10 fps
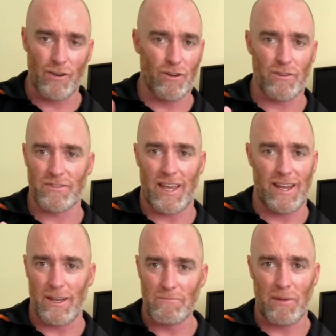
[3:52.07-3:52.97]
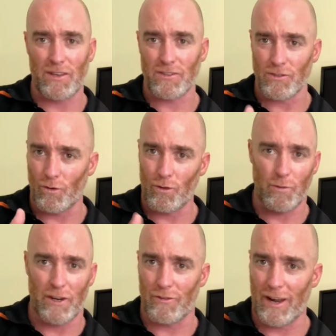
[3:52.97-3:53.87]
nerves and impulses all the
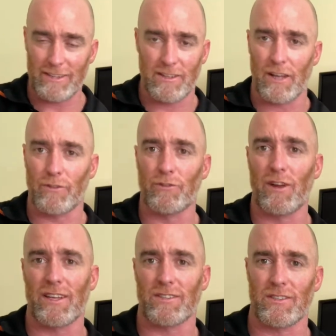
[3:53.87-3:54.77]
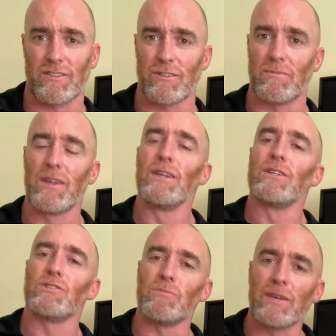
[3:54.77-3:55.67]
way right down through our system
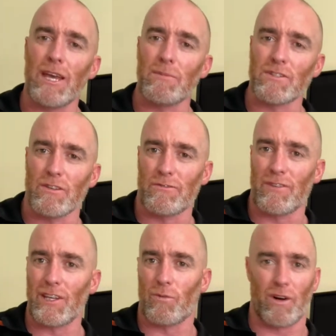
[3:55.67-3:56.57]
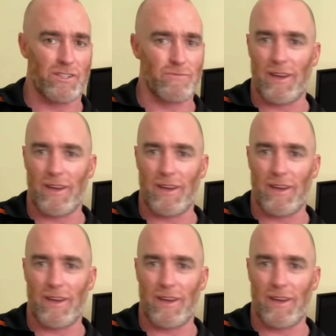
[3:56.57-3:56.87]
to be able to feed what?